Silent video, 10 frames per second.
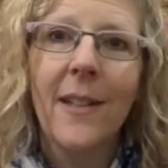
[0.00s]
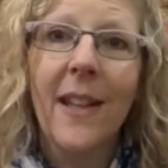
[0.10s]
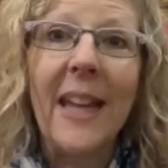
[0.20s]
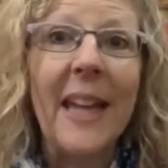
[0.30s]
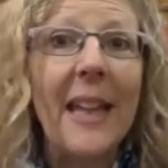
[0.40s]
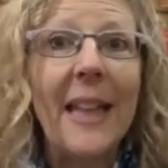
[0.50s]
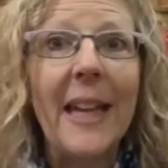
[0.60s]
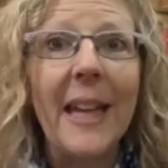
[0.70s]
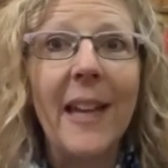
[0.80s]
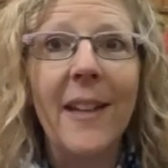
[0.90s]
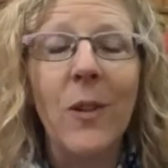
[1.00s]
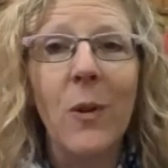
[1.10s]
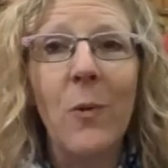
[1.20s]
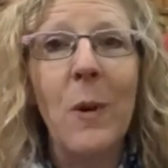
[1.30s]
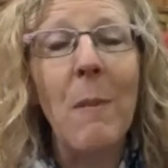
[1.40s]
healing
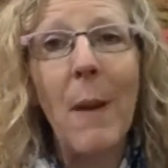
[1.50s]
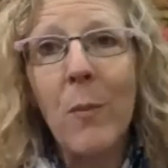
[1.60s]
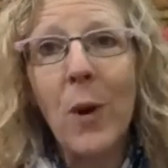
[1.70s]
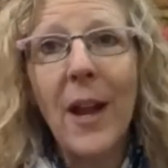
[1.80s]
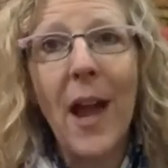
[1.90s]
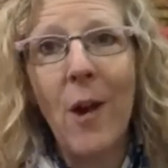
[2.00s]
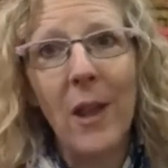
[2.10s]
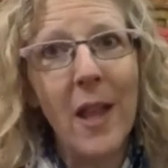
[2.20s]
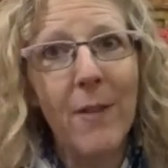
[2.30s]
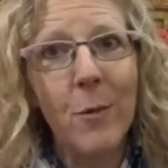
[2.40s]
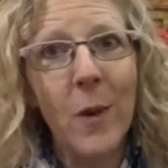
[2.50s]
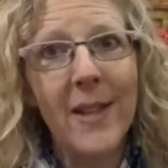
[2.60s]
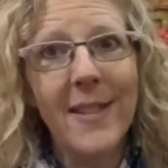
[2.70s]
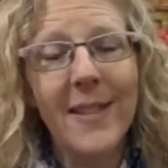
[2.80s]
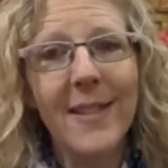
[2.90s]
with remembering our loved
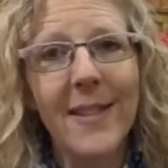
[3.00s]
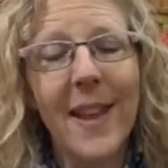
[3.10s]
ones